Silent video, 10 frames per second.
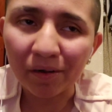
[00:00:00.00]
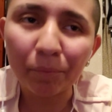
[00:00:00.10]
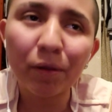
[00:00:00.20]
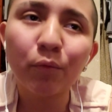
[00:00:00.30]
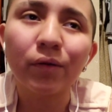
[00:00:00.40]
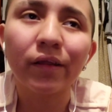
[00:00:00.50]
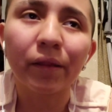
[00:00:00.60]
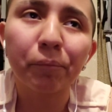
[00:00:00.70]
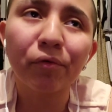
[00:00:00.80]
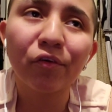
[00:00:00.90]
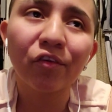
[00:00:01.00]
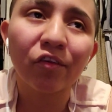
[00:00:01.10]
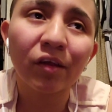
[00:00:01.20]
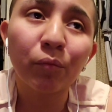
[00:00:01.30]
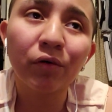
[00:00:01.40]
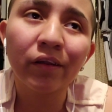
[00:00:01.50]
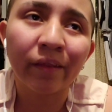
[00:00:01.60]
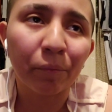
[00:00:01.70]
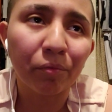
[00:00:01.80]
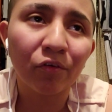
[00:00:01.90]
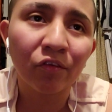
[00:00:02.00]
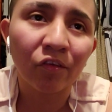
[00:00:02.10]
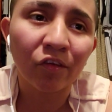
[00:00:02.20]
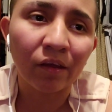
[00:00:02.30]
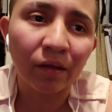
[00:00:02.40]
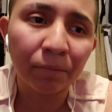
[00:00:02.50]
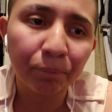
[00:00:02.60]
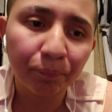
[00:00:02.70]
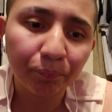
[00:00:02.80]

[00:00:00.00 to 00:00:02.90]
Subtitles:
But I'm not one of them persons. I'm one of them persons that